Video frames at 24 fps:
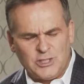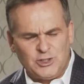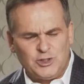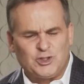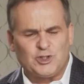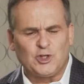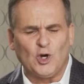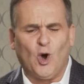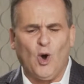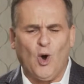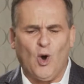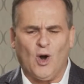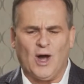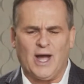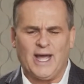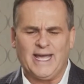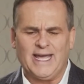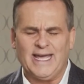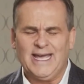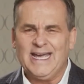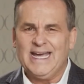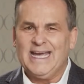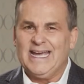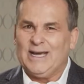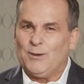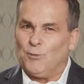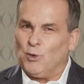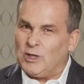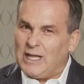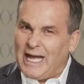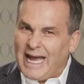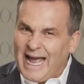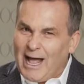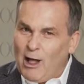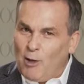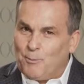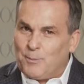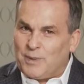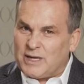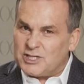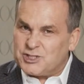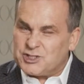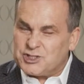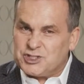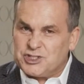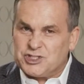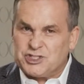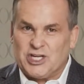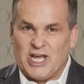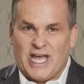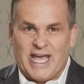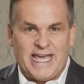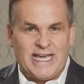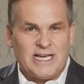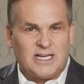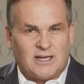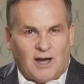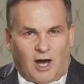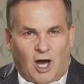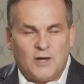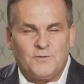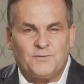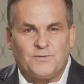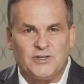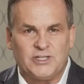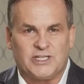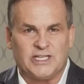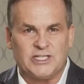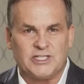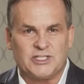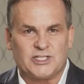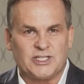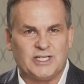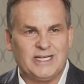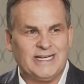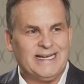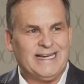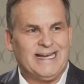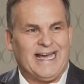Joy will help us stay confident.